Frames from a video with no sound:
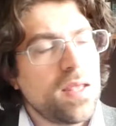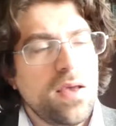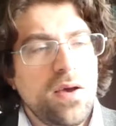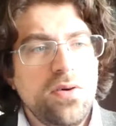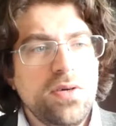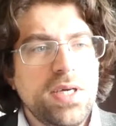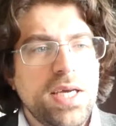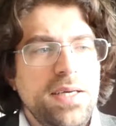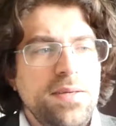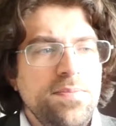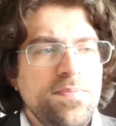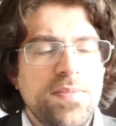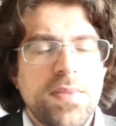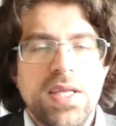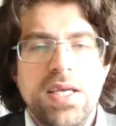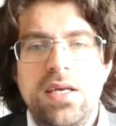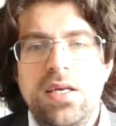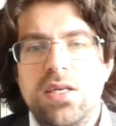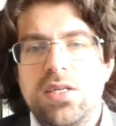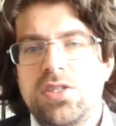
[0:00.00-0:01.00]
Okay,
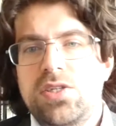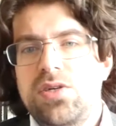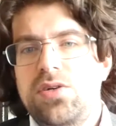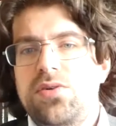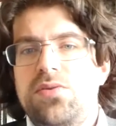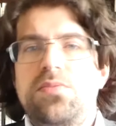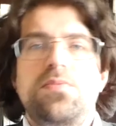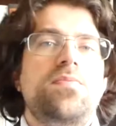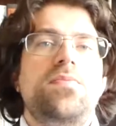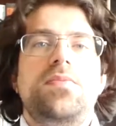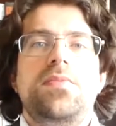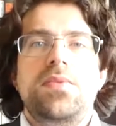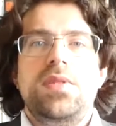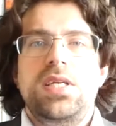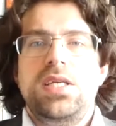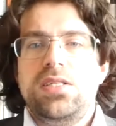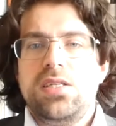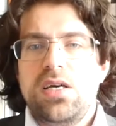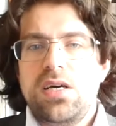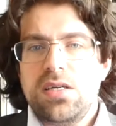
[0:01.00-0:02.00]
so
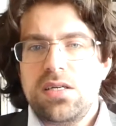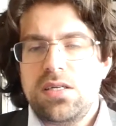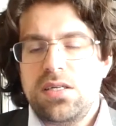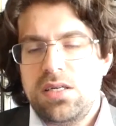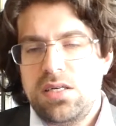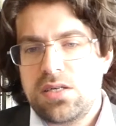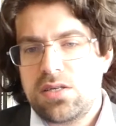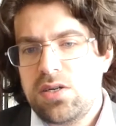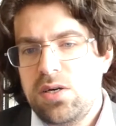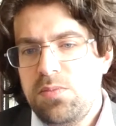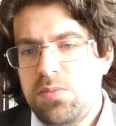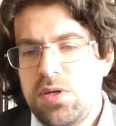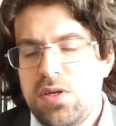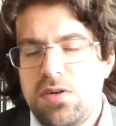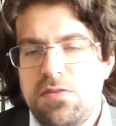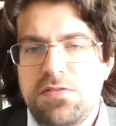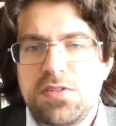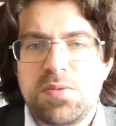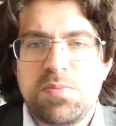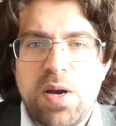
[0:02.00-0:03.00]
these are a couple
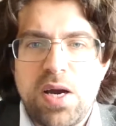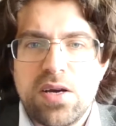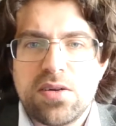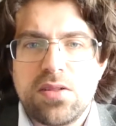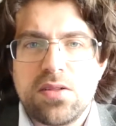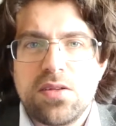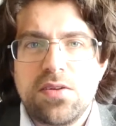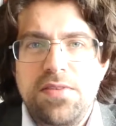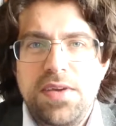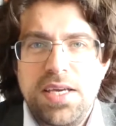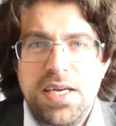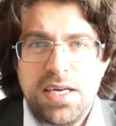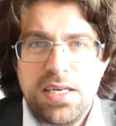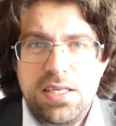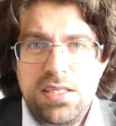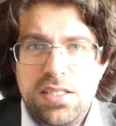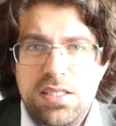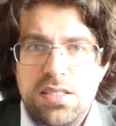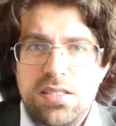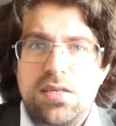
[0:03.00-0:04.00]
of SPARQL
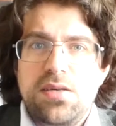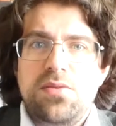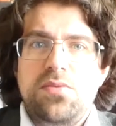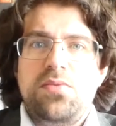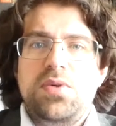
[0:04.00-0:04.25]
queries.